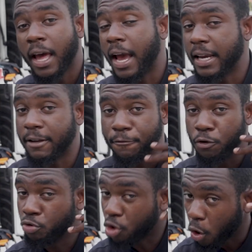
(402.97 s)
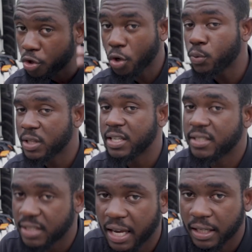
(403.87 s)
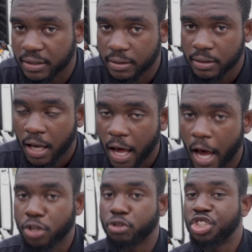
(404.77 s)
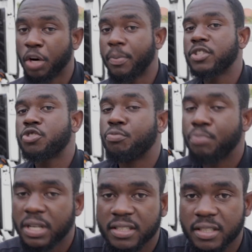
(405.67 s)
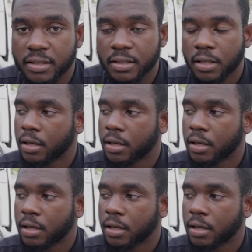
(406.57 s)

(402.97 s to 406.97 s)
And if you don't know these things and you jump into a business,